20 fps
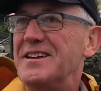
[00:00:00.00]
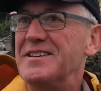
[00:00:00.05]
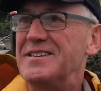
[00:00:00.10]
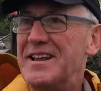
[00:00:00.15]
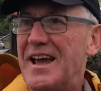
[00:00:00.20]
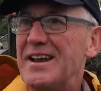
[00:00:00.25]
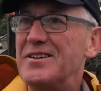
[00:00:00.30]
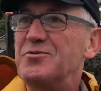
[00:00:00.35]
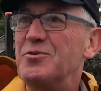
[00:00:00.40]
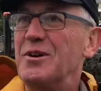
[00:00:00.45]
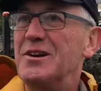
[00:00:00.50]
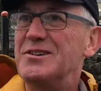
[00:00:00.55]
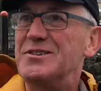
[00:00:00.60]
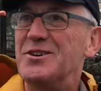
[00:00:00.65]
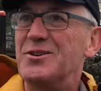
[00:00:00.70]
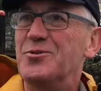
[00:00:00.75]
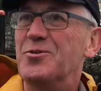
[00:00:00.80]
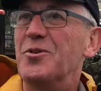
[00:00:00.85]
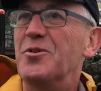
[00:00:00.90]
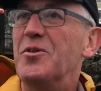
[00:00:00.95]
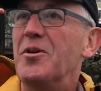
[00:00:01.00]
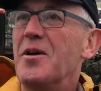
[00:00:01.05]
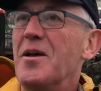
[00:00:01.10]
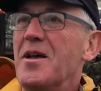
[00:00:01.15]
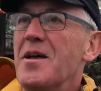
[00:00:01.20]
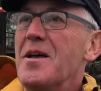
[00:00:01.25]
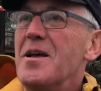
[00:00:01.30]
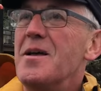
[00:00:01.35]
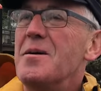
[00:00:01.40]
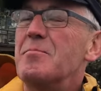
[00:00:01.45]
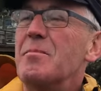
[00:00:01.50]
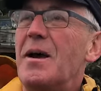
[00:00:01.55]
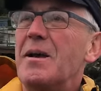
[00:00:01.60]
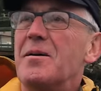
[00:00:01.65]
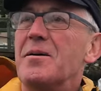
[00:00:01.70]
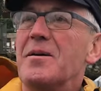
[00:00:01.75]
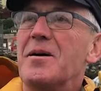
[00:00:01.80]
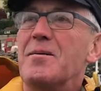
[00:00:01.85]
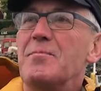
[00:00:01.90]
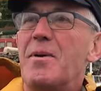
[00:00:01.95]
in that will do. Oh,
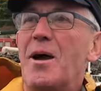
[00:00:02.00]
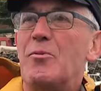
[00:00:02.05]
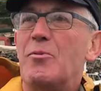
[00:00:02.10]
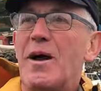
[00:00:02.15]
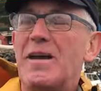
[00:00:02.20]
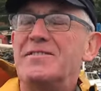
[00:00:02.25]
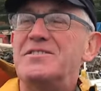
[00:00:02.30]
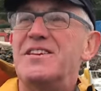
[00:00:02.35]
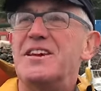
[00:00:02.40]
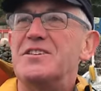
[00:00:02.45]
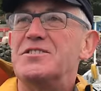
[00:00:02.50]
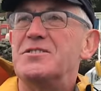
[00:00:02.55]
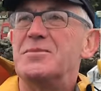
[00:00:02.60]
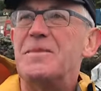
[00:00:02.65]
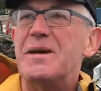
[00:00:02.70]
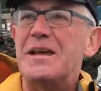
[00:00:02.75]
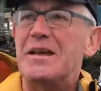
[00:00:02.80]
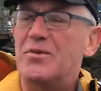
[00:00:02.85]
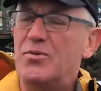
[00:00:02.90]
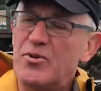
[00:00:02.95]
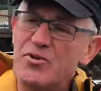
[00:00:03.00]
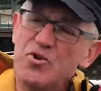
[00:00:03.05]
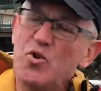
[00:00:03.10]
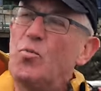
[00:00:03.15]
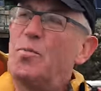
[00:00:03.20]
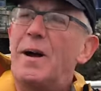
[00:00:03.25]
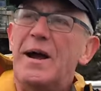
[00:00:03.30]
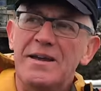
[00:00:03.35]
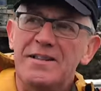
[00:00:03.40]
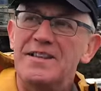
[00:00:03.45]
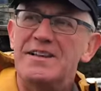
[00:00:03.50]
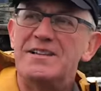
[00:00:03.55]
so my, my wife said to me, when you buy